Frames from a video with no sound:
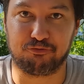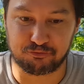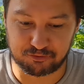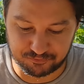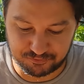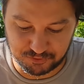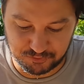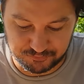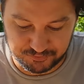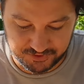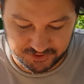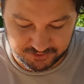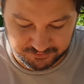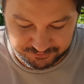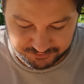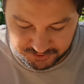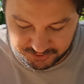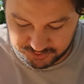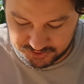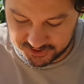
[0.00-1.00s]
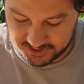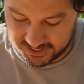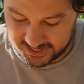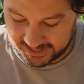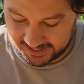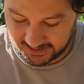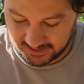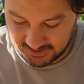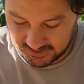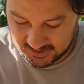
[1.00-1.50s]
review video for you
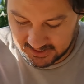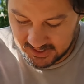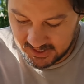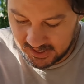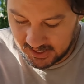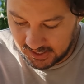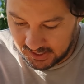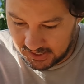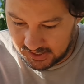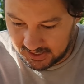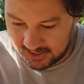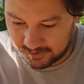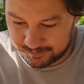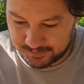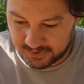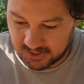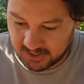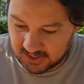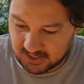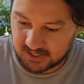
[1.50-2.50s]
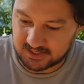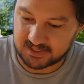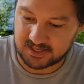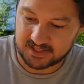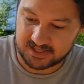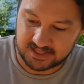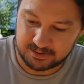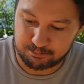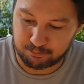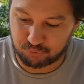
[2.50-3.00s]
today.
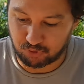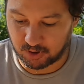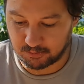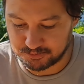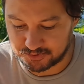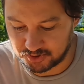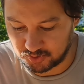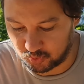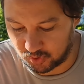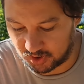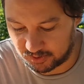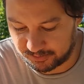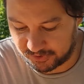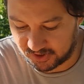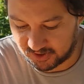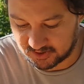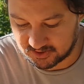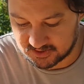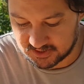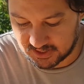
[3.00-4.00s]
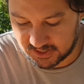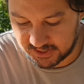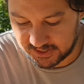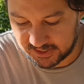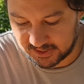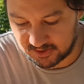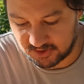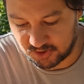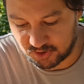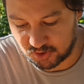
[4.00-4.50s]
Another impromptu one because I
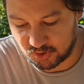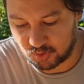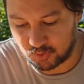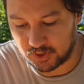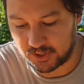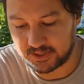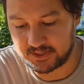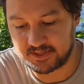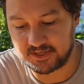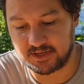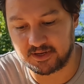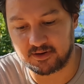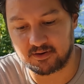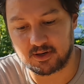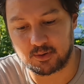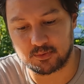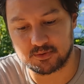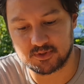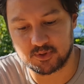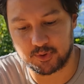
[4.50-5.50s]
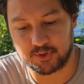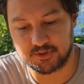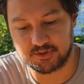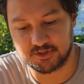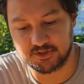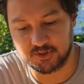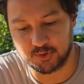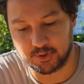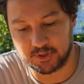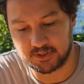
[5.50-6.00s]
had no idea I was going to
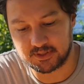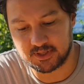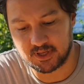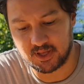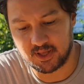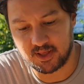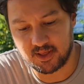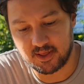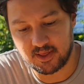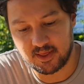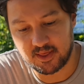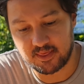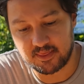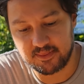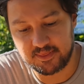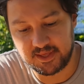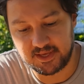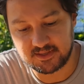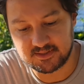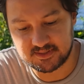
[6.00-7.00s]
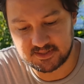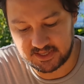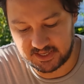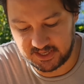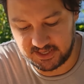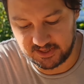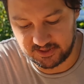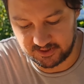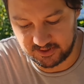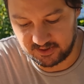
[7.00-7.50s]
do it. This
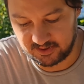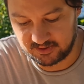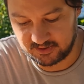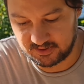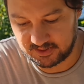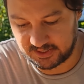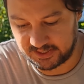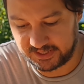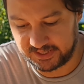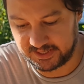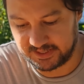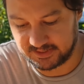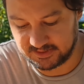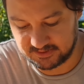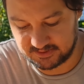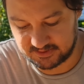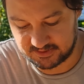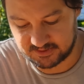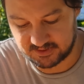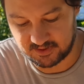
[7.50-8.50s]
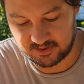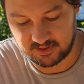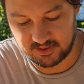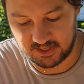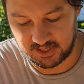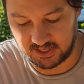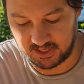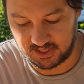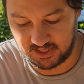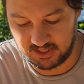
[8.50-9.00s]
here is
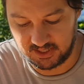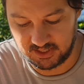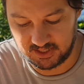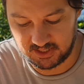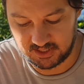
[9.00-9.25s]
the